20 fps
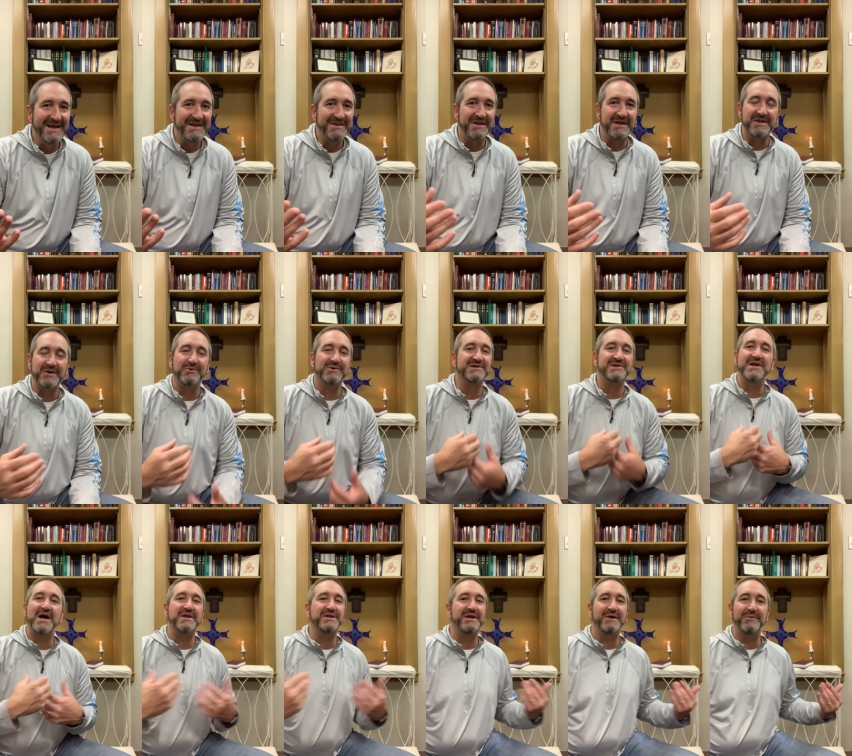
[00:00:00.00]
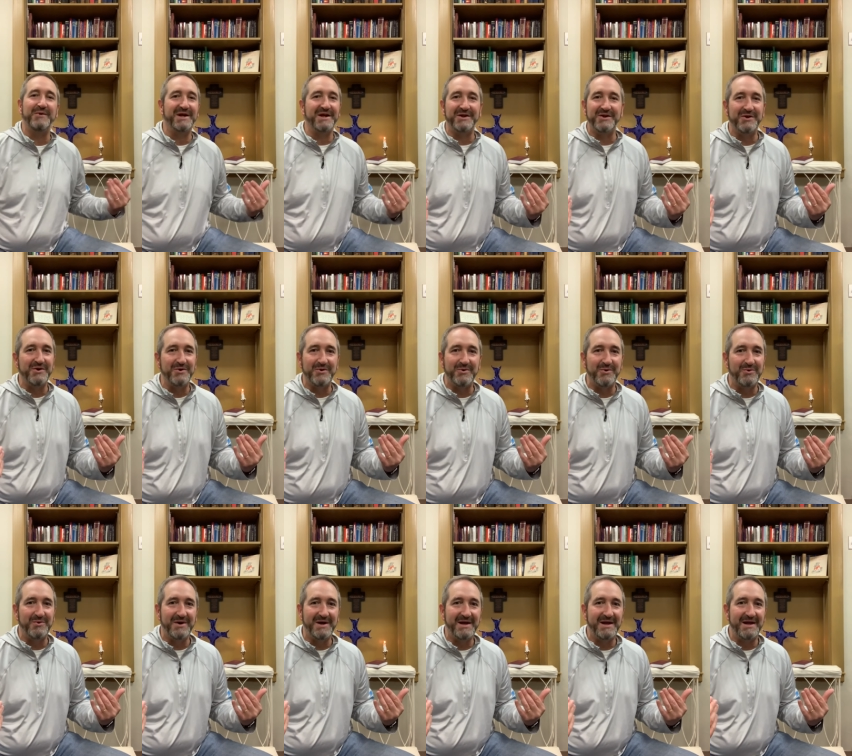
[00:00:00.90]
that there was nothing we could
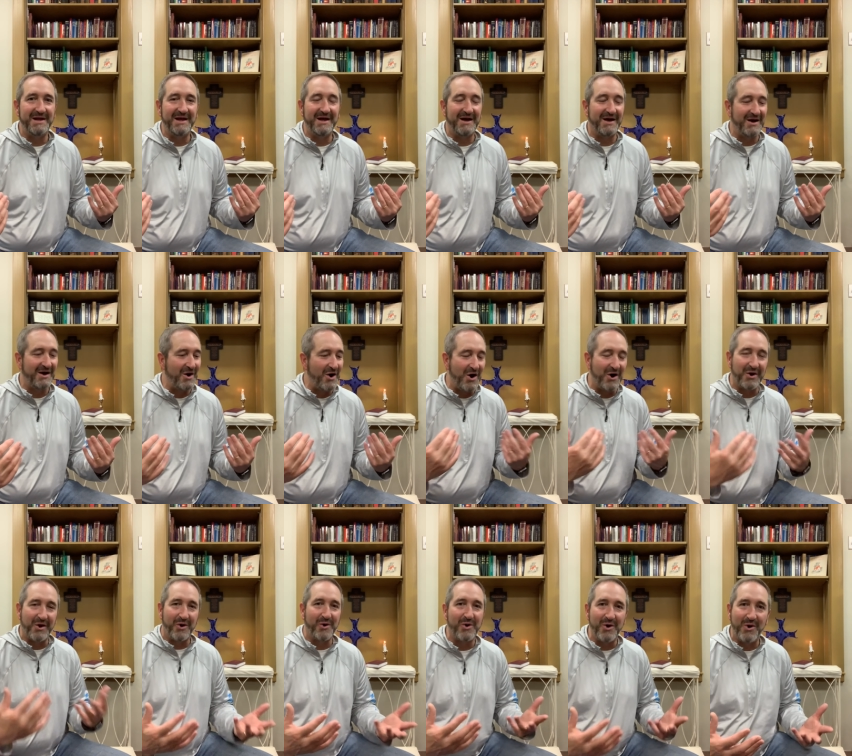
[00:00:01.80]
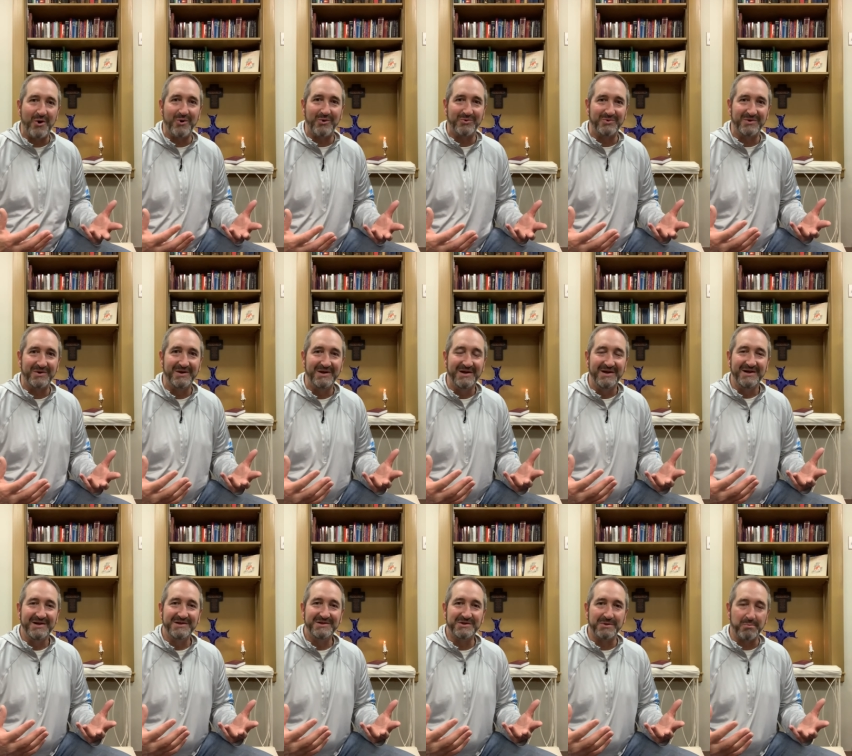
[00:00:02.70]
do uh, on our own
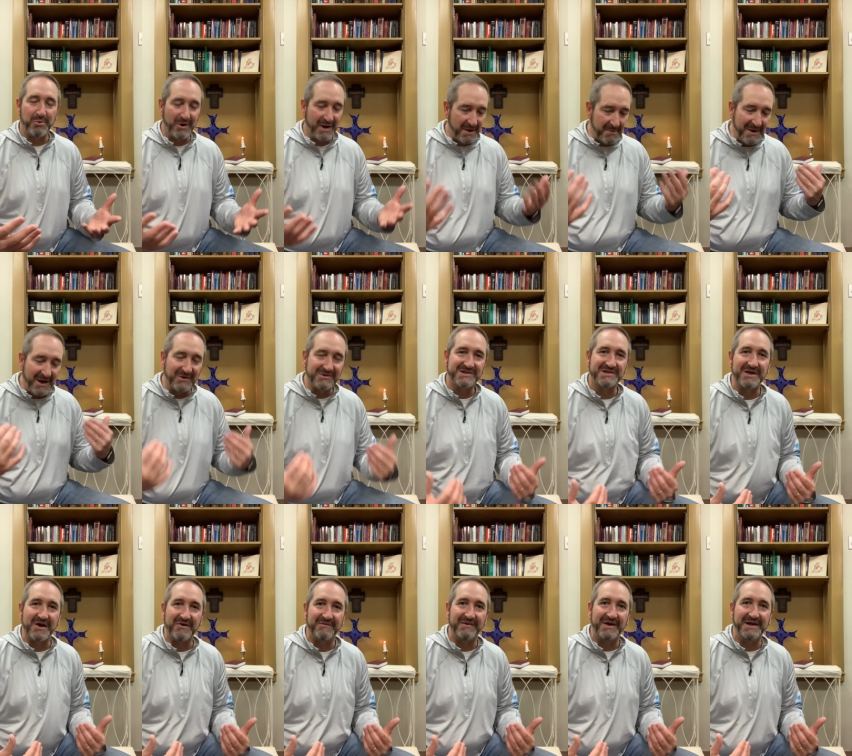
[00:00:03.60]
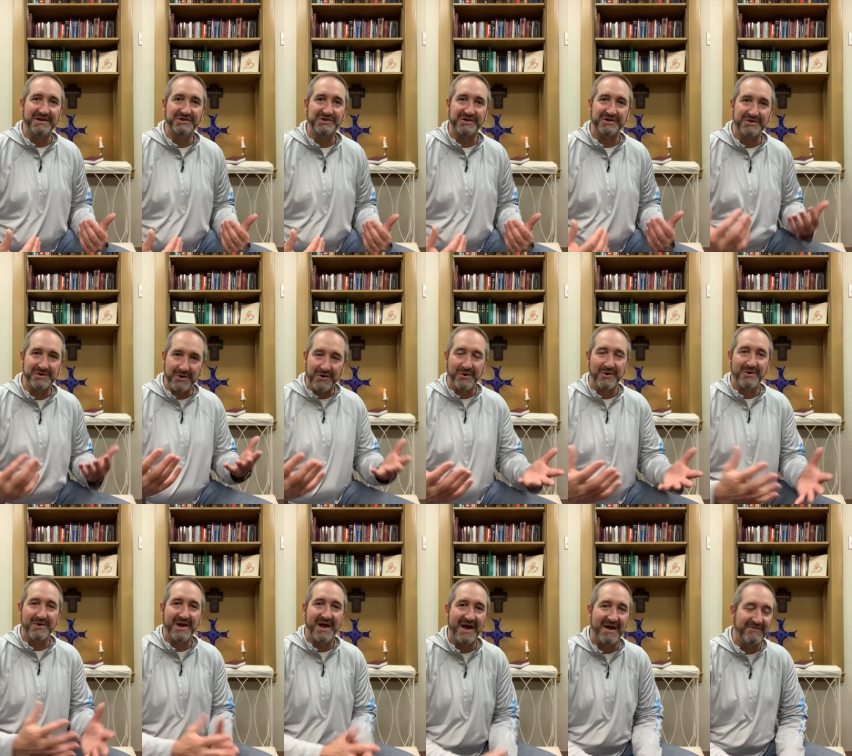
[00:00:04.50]
to bring about salvation, to
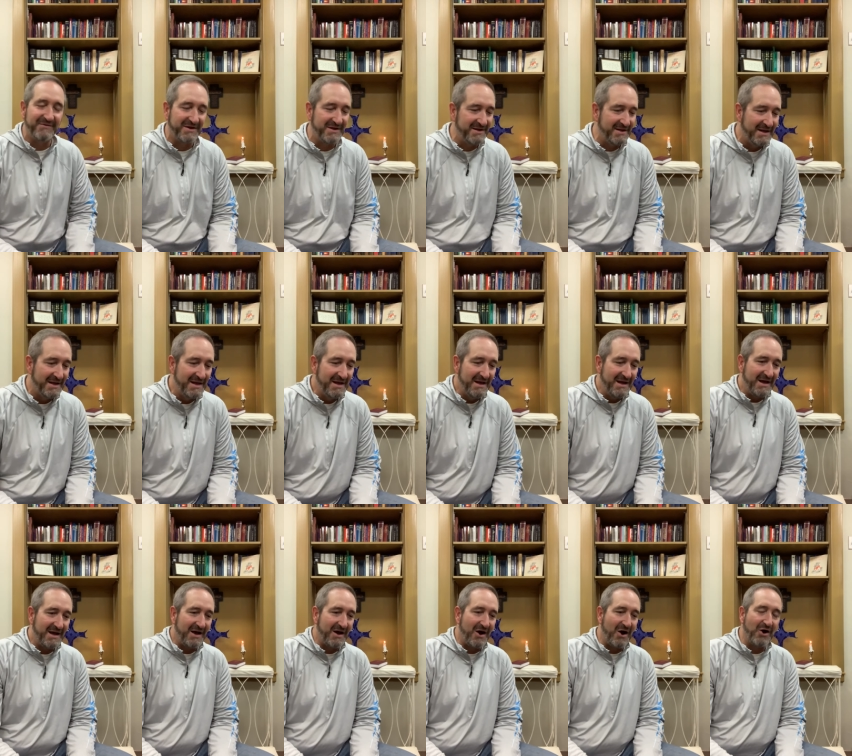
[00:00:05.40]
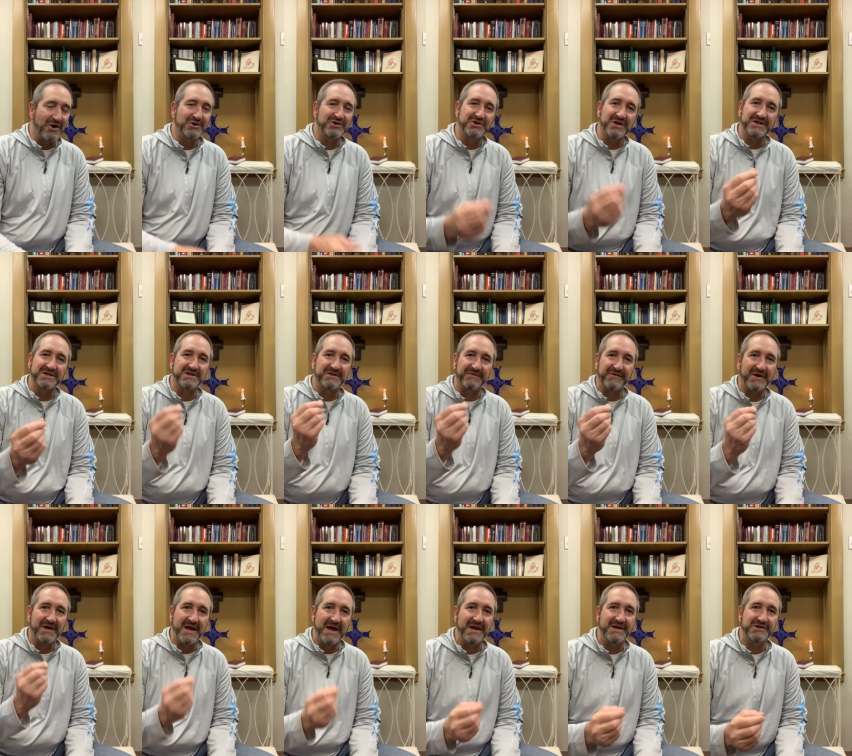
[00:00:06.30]
earn heaven uh, our
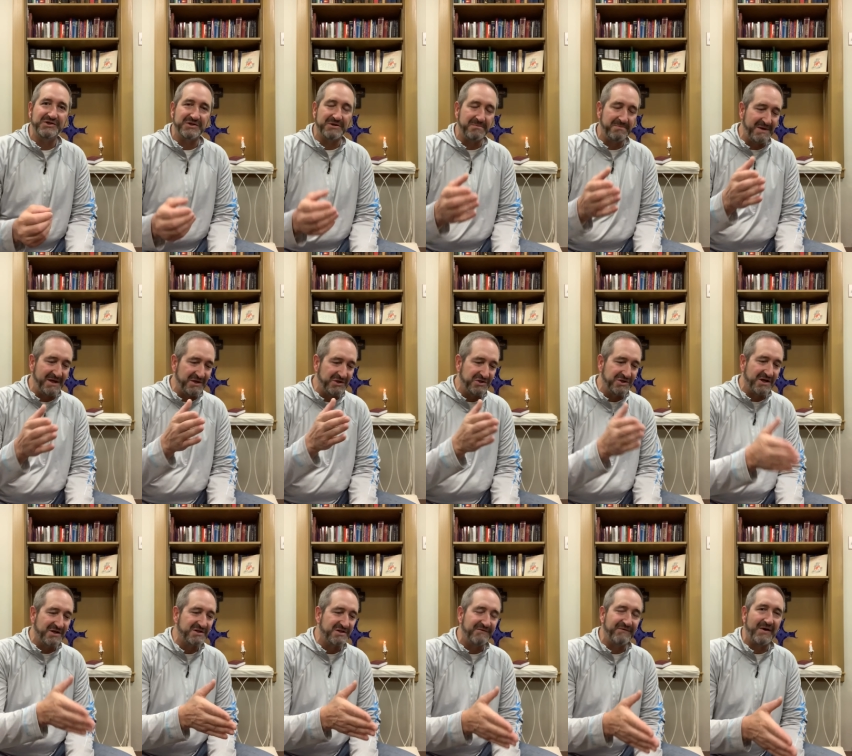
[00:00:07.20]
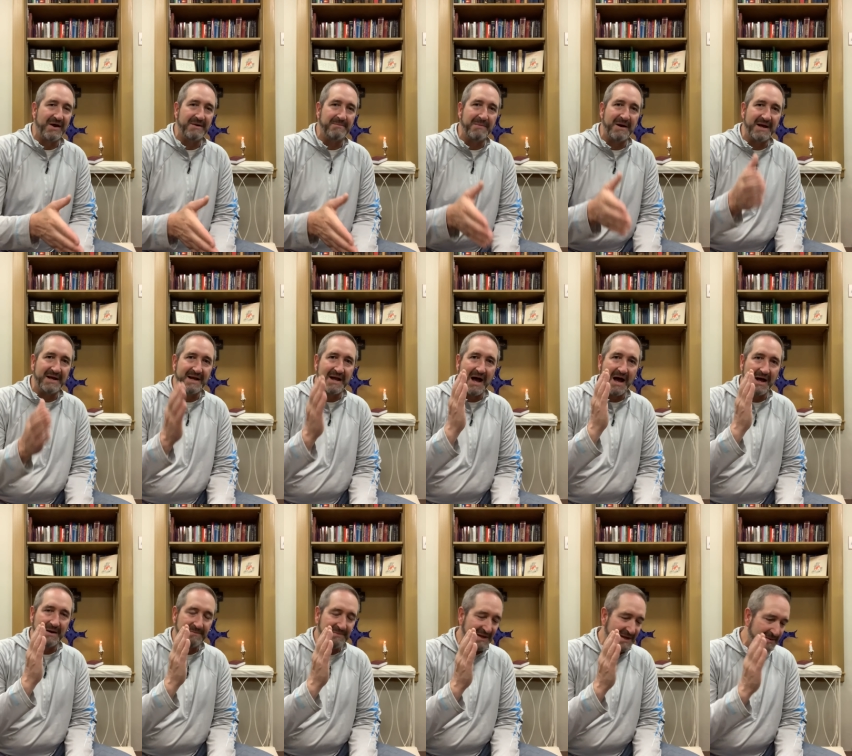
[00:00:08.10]
justification, being justified by
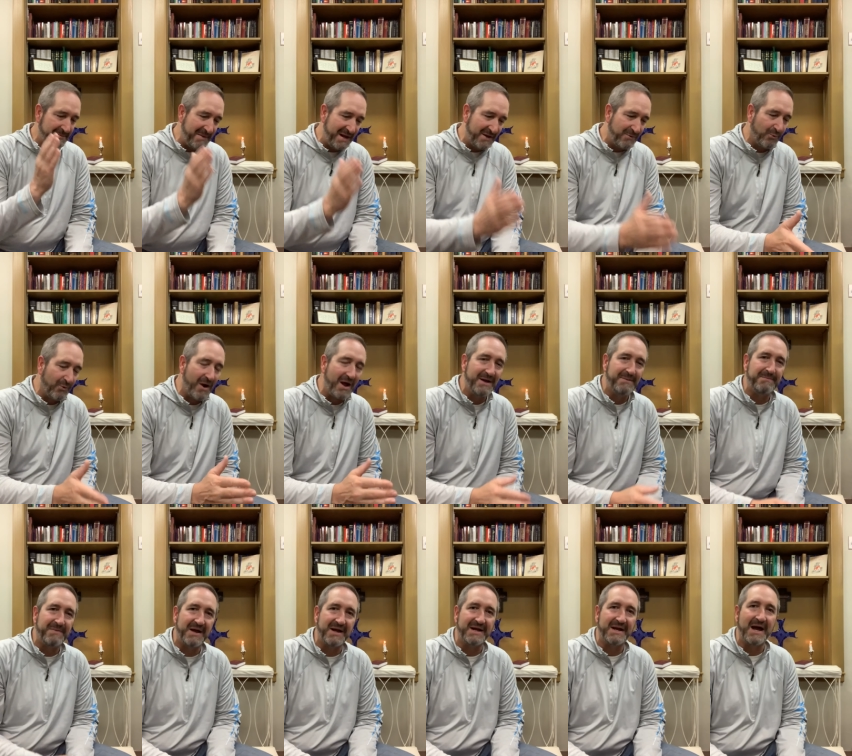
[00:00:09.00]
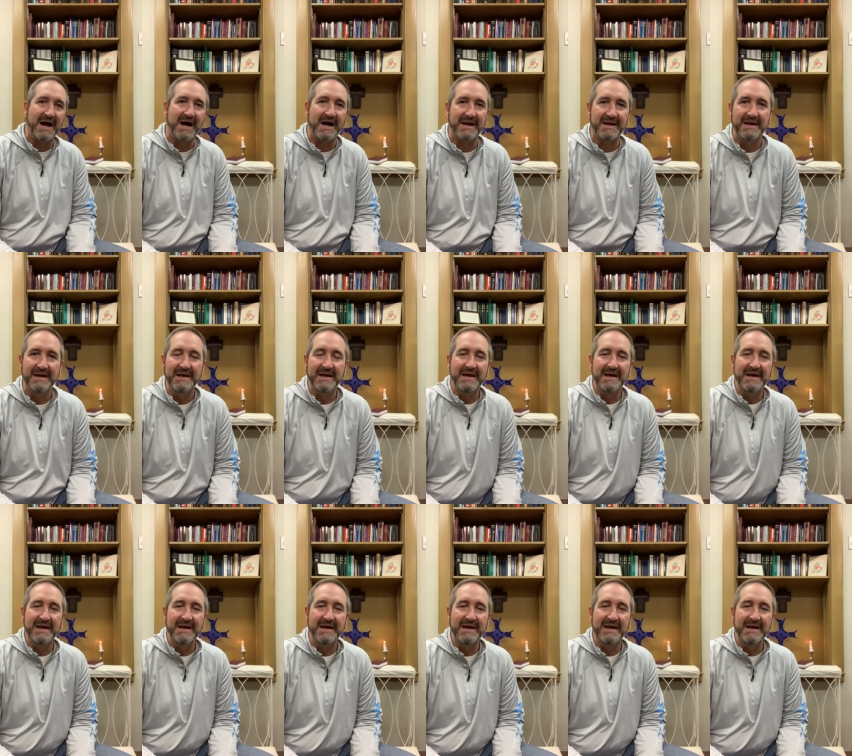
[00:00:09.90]
God, being made right by God,